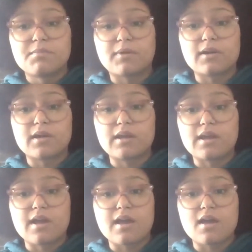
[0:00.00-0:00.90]

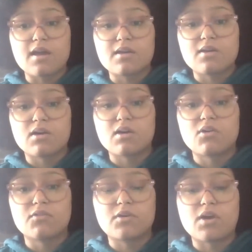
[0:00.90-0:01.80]
but
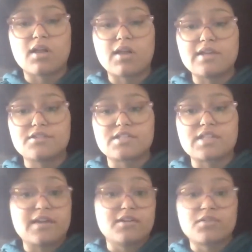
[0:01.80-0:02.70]
overall,
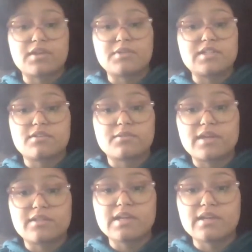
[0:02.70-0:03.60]
I know that we did the
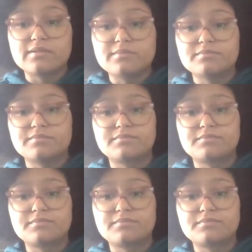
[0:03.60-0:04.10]
right thing.